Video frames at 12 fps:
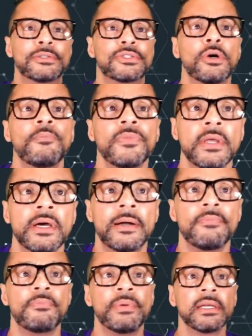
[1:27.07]
So, uh,
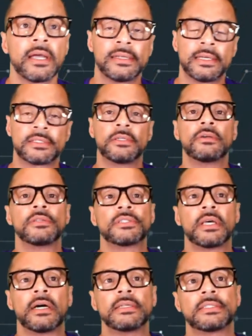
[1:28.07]
been in contact centers
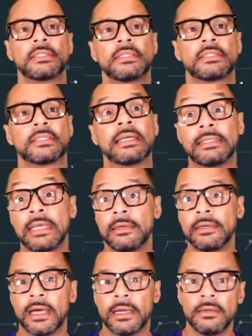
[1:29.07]
uh, since nineteen
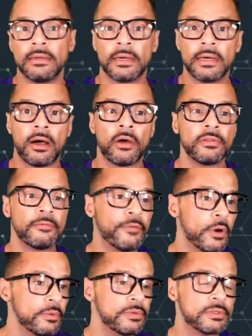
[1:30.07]
eighty-nine uh, on the
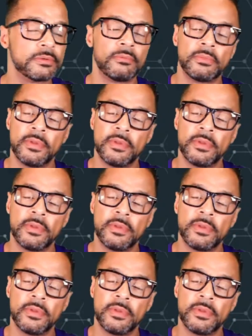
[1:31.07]
phones.